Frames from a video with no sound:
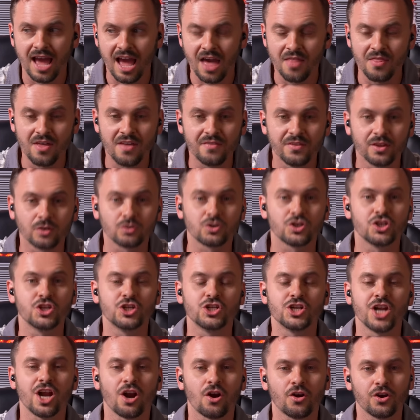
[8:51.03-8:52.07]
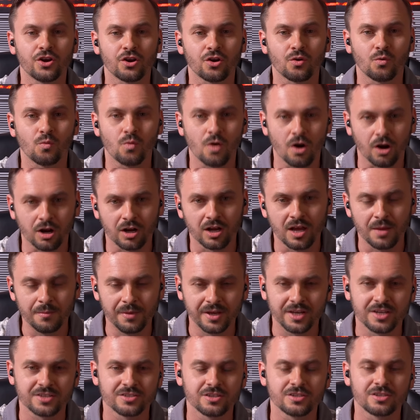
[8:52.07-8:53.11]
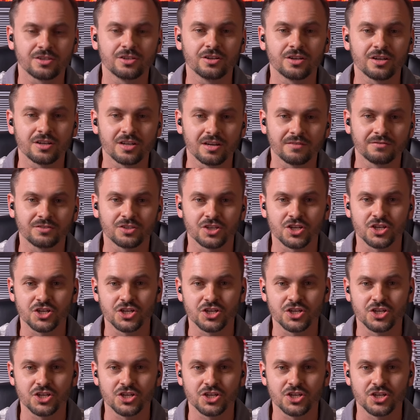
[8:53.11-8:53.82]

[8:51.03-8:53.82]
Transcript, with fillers: and then they'll share your work because it's good enough to